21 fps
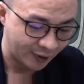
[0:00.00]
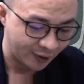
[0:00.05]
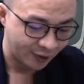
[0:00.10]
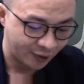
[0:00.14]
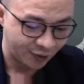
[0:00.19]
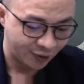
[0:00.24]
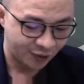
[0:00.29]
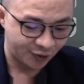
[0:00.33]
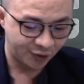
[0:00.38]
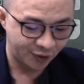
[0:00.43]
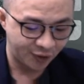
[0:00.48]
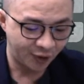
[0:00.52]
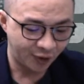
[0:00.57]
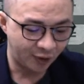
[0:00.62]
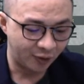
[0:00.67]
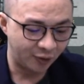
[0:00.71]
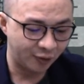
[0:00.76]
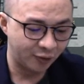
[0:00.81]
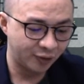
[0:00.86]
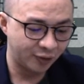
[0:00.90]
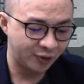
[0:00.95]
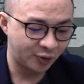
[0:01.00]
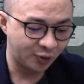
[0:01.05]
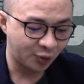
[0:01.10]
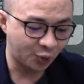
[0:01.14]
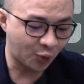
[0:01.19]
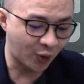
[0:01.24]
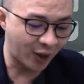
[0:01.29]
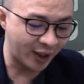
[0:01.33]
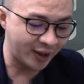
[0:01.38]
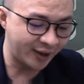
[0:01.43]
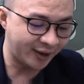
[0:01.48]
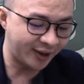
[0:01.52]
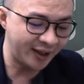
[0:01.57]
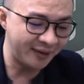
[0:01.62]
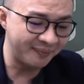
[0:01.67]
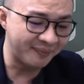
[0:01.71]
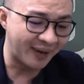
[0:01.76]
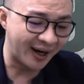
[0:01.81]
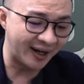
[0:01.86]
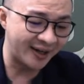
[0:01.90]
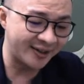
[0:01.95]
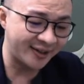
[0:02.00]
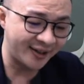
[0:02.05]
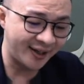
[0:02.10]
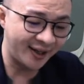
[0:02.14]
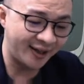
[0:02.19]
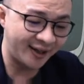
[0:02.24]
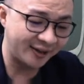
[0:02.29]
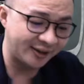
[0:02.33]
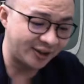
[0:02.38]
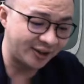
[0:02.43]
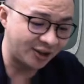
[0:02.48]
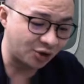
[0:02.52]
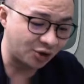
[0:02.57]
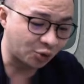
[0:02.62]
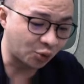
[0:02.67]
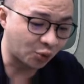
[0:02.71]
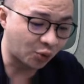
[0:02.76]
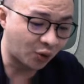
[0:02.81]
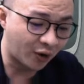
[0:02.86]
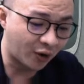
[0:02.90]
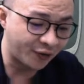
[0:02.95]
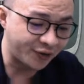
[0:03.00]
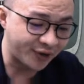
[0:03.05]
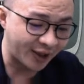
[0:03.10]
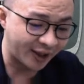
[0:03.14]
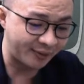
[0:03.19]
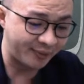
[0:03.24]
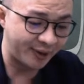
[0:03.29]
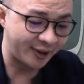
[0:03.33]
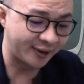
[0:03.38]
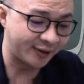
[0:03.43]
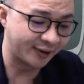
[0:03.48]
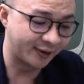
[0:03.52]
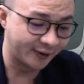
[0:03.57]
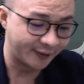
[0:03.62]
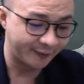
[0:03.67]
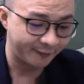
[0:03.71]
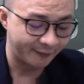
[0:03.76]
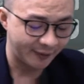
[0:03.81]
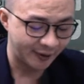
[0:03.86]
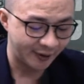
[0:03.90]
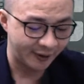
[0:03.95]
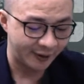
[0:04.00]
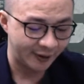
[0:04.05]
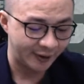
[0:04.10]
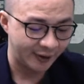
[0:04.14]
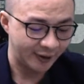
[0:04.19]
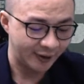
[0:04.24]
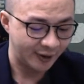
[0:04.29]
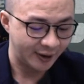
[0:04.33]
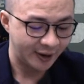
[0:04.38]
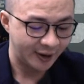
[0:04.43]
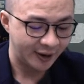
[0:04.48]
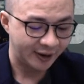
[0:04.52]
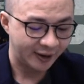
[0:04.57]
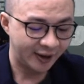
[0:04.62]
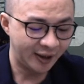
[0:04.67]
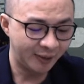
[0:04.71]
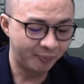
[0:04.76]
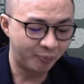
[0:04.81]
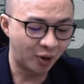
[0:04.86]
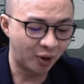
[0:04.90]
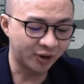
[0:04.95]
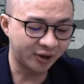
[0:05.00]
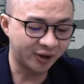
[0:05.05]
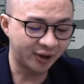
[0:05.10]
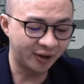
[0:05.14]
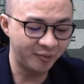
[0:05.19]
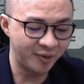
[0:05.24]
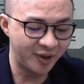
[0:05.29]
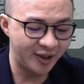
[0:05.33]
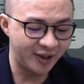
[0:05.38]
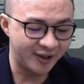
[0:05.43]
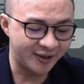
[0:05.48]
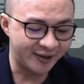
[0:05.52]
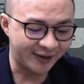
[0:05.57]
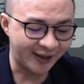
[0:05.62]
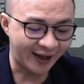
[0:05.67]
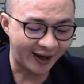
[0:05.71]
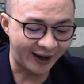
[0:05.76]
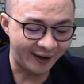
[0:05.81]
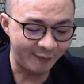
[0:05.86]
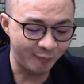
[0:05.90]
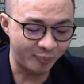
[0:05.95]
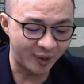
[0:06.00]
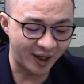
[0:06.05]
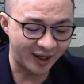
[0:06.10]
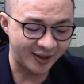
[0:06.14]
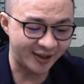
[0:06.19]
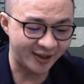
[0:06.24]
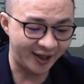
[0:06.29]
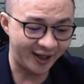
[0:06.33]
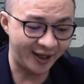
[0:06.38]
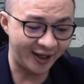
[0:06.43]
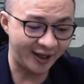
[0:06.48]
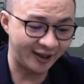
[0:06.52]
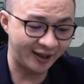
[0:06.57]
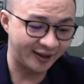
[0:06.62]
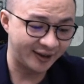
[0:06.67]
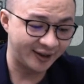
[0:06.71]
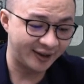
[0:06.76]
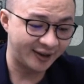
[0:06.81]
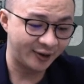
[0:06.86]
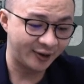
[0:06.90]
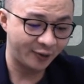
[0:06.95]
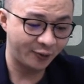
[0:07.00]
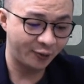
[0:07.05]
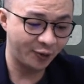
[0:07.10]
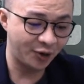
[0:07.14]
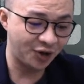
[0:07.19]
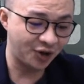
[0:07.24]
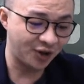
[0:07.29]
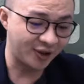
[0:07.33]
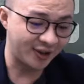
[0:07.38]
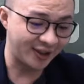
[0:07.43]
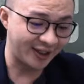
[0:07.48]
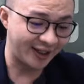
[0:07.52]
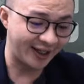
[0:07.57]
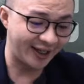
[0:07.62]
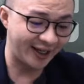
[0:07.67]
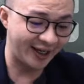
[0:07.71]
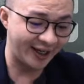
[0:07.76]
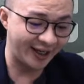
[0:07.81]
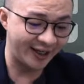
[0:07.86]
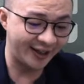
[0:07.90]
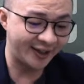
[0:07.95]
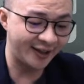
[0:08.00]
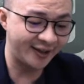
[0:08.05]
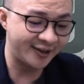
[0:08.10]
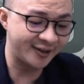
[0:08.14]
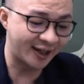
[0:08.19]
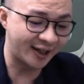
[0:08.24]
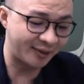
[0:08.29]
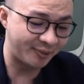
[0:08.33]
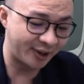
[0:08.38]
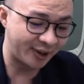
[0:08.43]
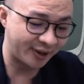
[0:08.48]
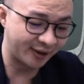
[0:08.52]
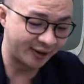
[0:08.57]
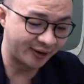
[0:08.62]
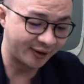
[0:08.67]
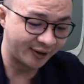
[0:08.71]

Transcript: So 20 minus 8, this is 12 centimeter. Then the bottom is 10 plus 8, which is 18 centimeter.